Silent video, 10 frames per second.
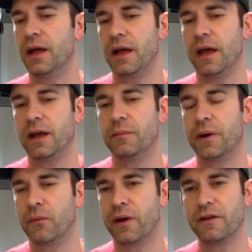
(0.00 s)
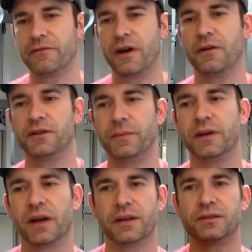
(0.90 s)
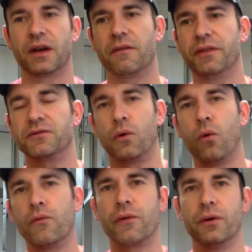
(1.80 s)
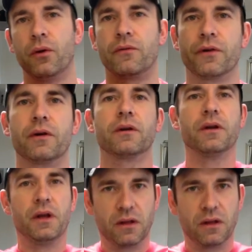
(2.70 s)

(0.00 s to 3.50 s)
But what I found is, because of this over and over,